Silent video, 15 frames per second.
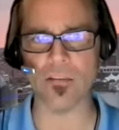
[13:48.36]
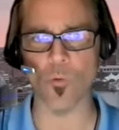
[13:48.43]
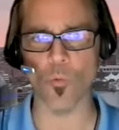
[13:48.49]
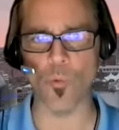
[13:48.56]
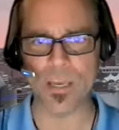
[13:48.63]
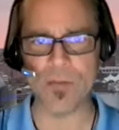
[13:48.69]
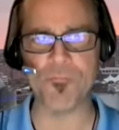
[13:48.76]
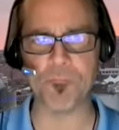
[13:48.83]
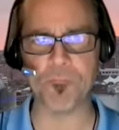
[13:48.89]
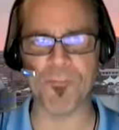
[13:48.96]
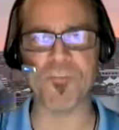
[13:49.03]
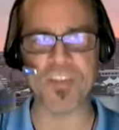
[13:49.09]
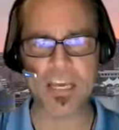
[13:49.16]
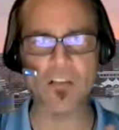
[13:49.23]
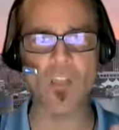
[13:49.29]
is we
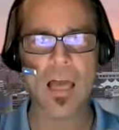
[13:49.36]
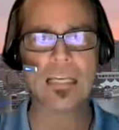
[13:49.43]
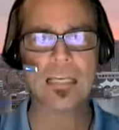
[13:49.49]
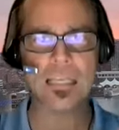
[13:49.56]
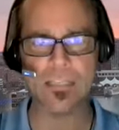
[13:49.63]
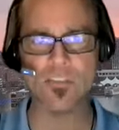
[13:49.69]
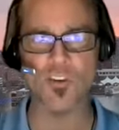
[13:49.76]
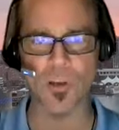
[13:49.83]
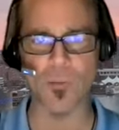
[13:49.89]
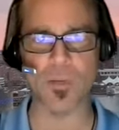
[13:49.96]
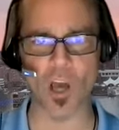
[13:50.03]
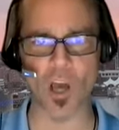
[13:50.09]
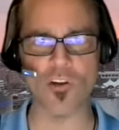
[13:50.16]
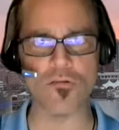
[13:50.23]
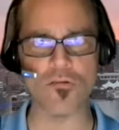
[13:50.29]
feel like he's going to
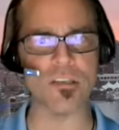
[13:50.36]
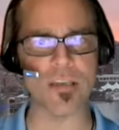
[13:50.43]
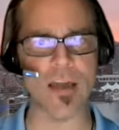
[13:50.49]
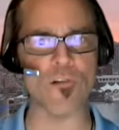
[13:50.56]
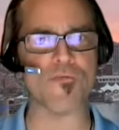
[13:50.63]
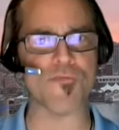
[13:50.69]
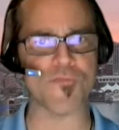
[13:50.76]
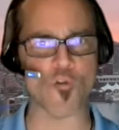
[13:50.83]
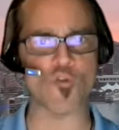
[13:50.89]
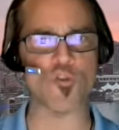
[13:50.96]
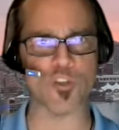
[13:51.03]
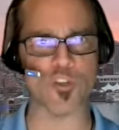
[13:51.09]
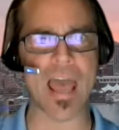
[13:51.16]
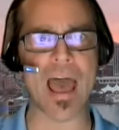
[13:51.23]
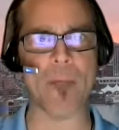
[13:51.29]
be under center
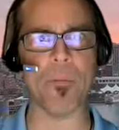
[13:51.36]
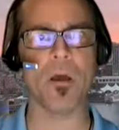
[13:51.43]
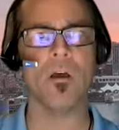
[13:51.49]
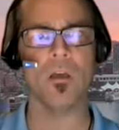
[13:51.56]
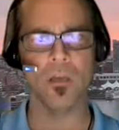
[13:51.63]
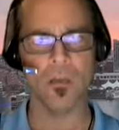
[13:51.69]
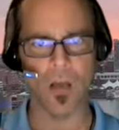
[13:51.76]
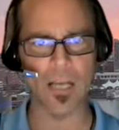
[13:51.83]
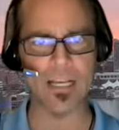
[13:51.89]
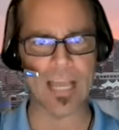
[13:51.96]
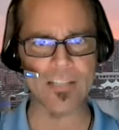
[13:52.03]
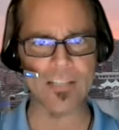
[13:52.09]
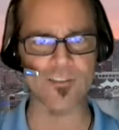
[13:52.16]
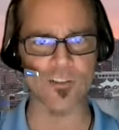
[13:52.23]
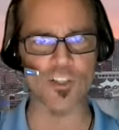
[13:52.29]
first snap yeah.
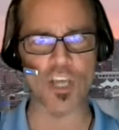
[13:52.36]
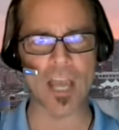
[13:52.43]
against the